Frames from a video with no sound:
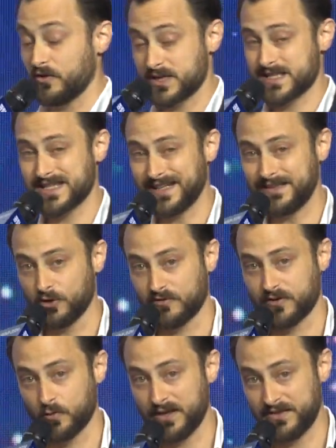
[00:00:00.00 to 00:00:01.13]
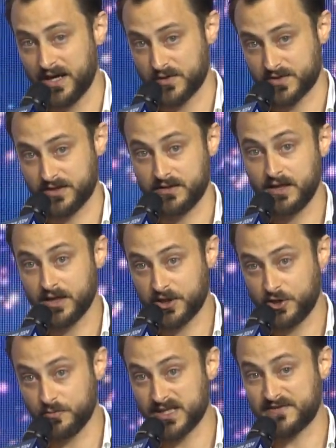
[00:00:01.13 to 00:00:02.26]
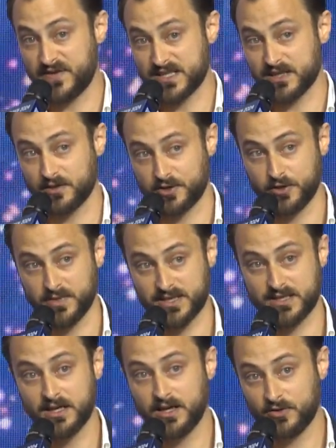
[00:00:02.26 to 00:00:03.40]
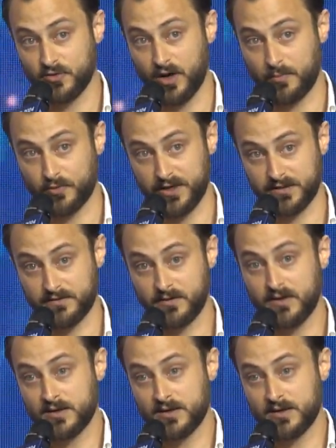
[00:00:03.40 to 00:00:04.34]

slightly over 1,000 qubits, physical qubits, to operate.